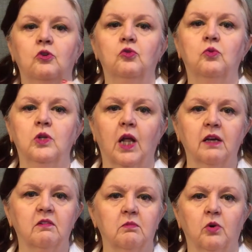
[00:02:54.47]
you would
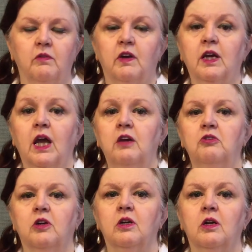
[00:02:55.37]
like some more
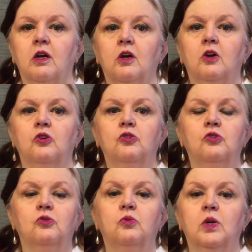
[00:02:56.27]
vacation.
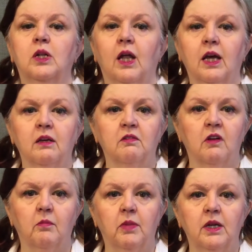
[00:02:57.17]
You would like
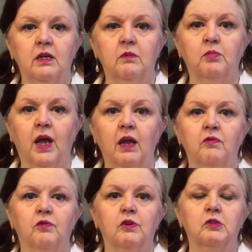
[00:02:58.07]
somebody to
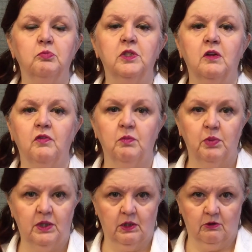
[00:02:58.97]
pay for a specific
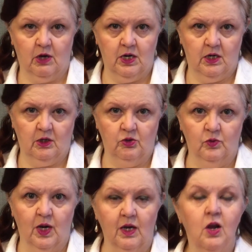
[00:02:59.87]
piece of training
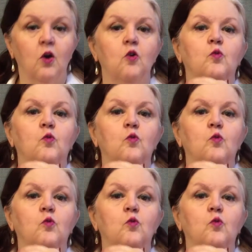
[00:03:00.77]
you want.